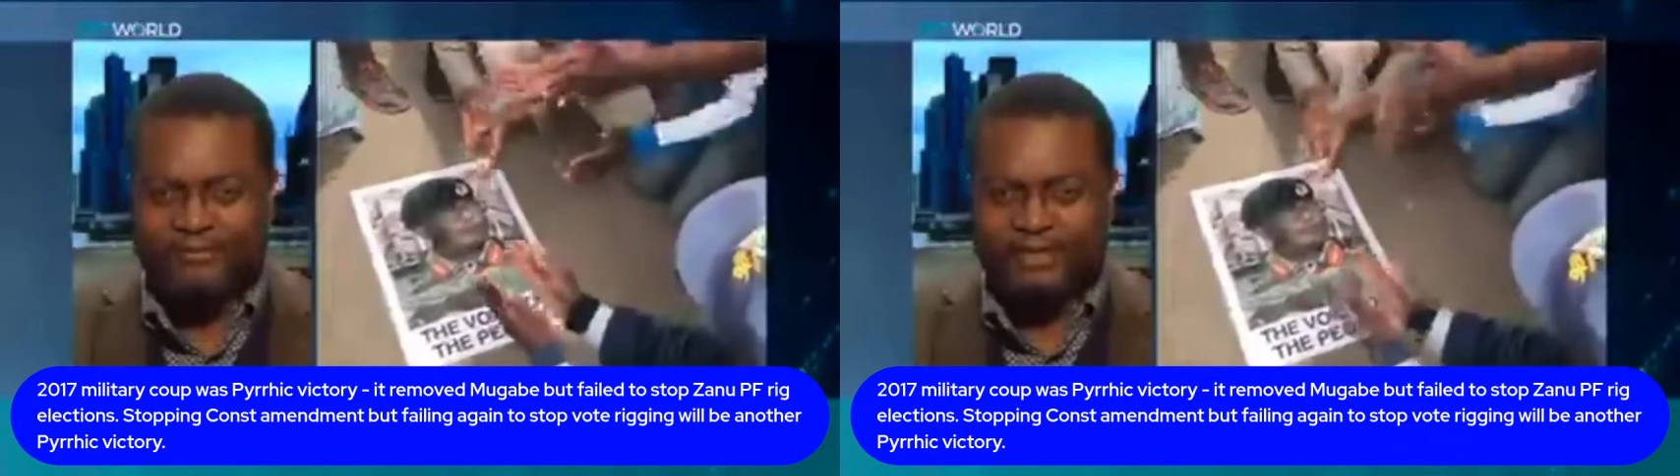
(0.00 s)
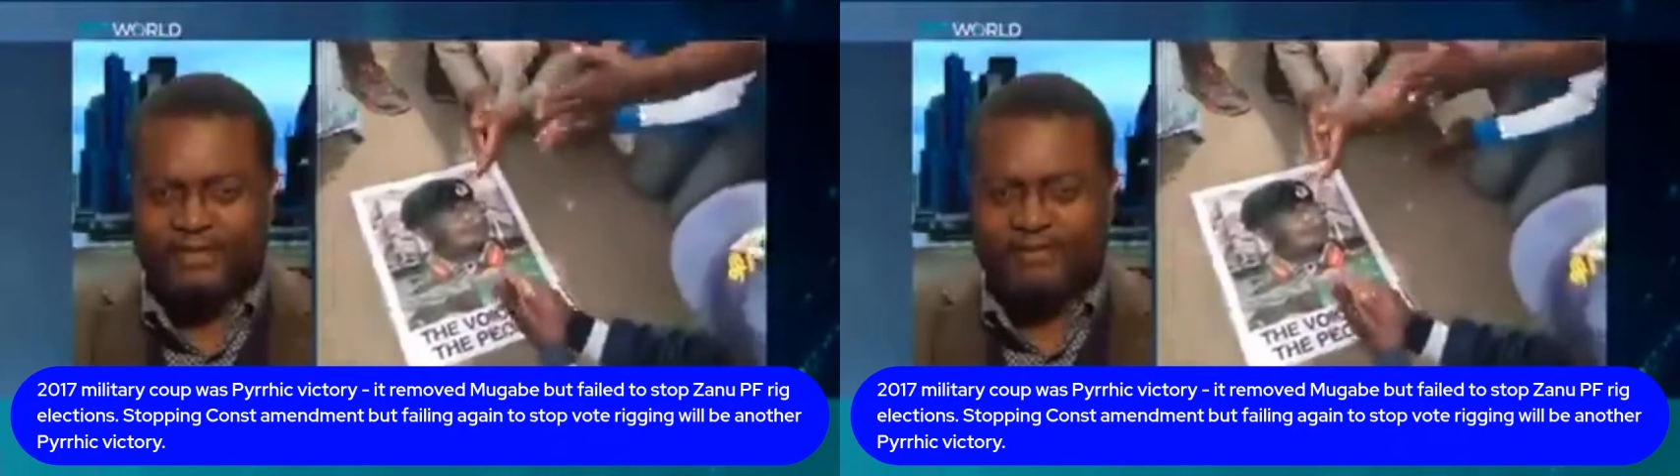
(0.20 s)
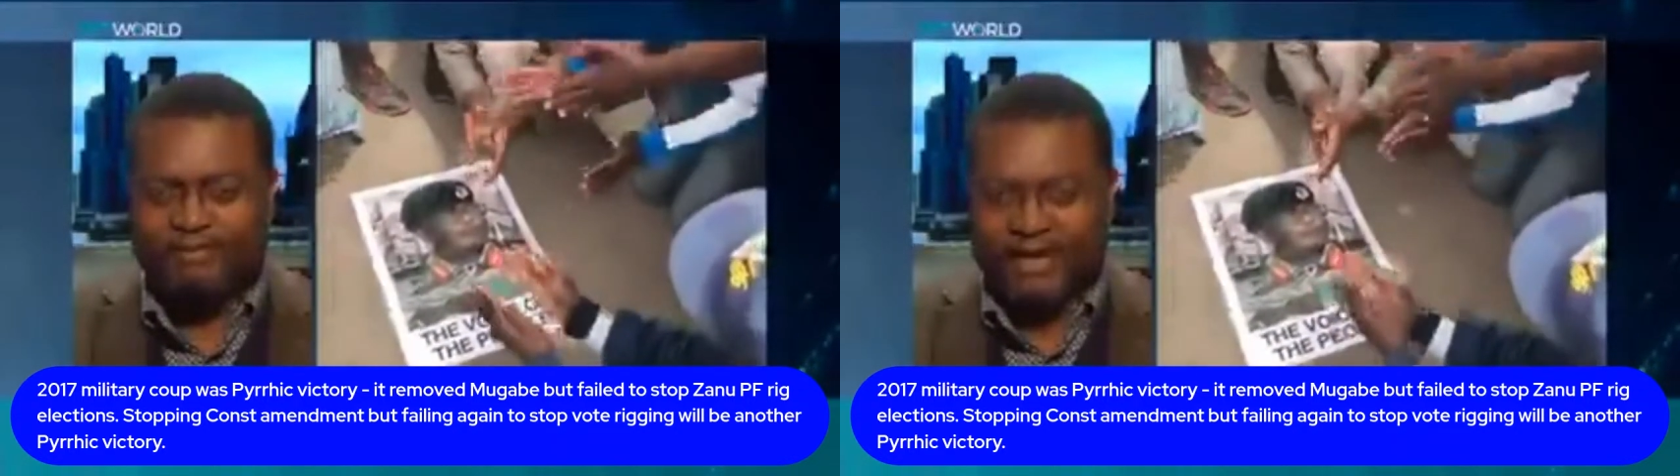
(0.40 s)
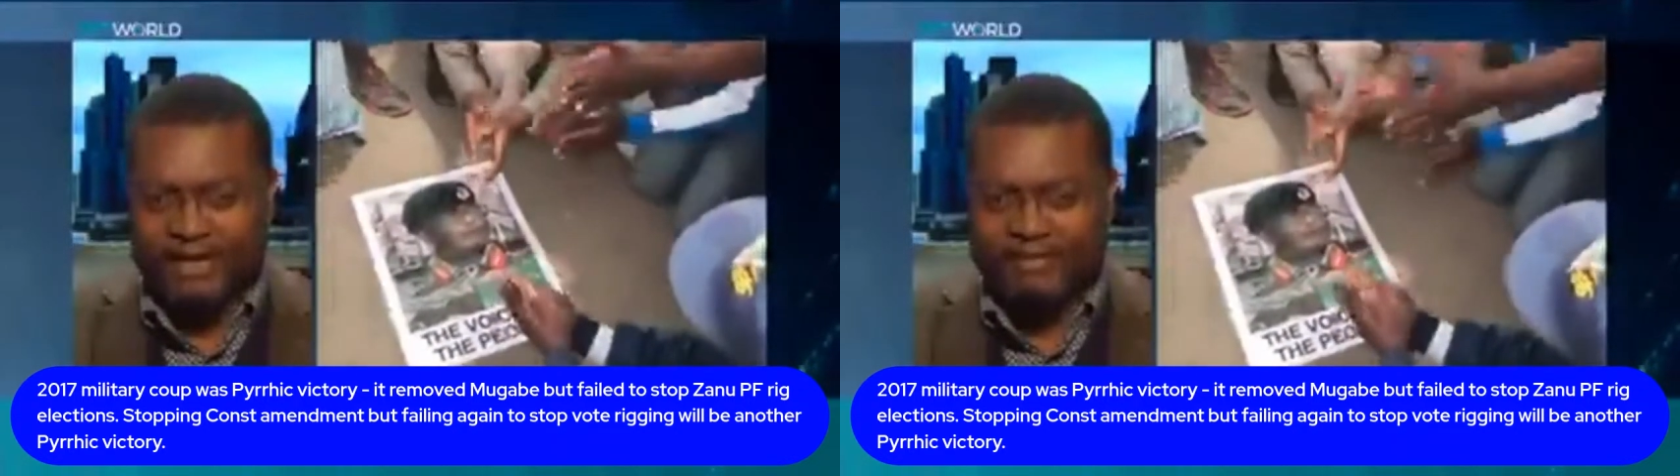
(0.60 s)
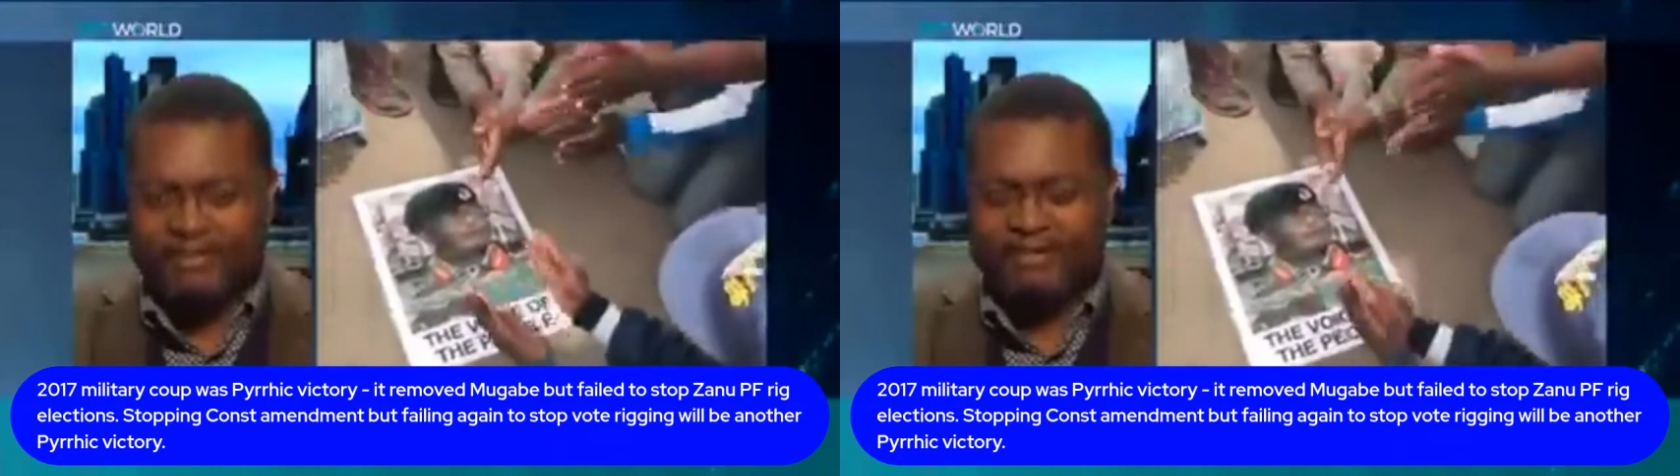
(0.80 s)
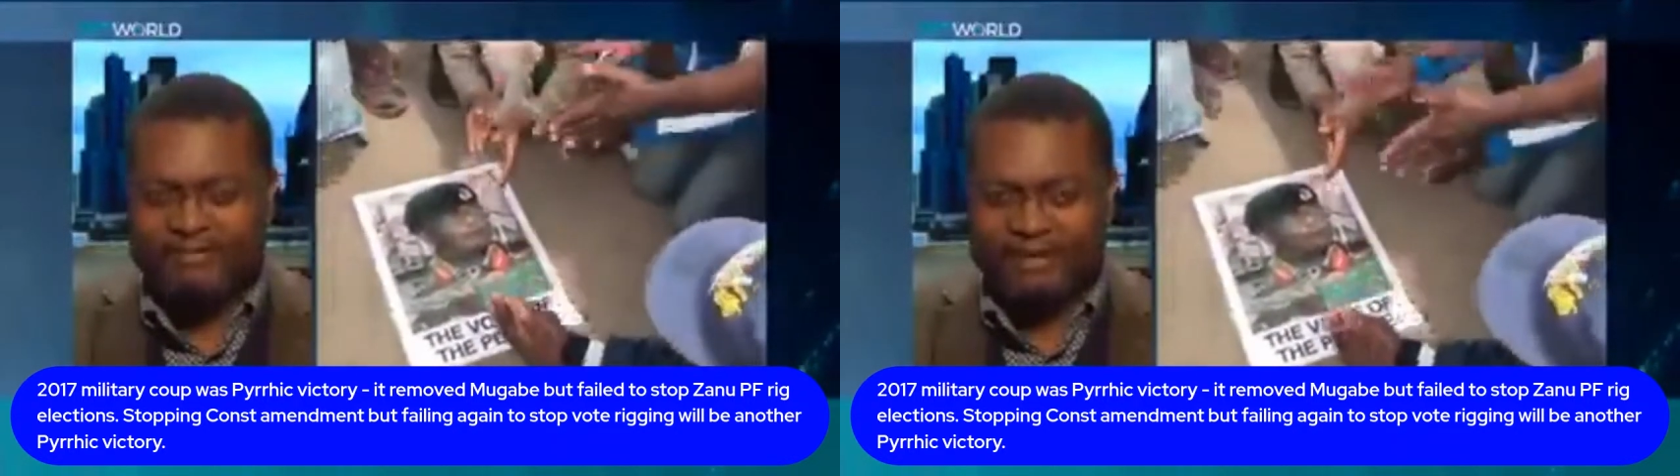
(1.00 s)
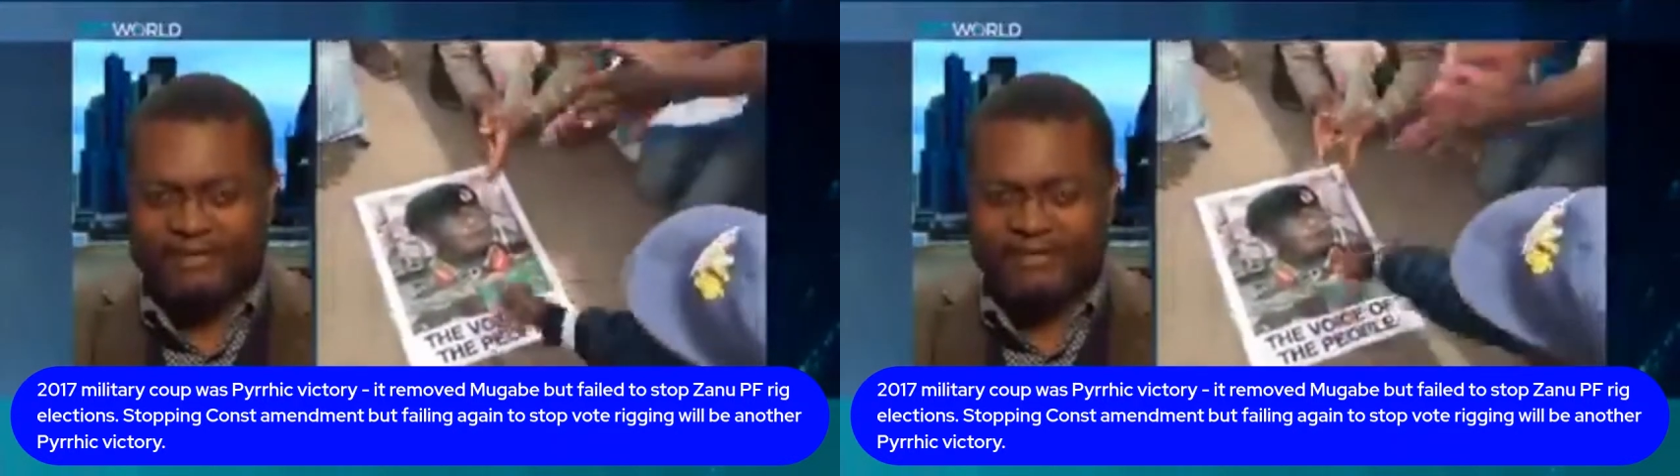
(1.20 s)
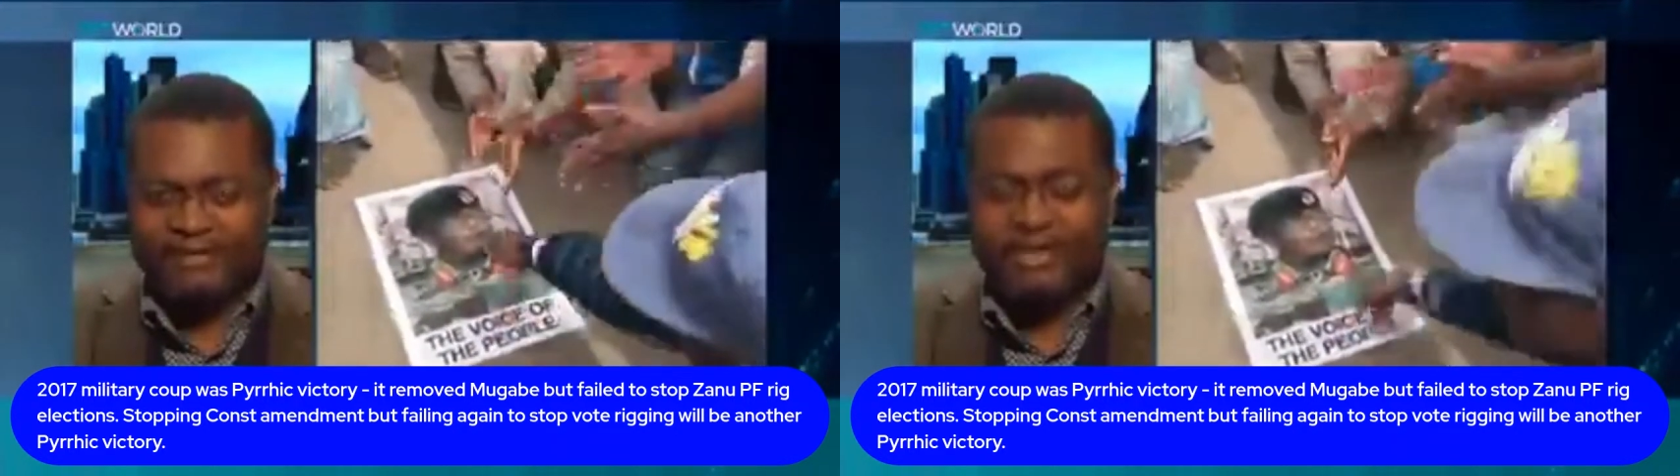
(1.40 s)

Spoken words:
that is backed by the military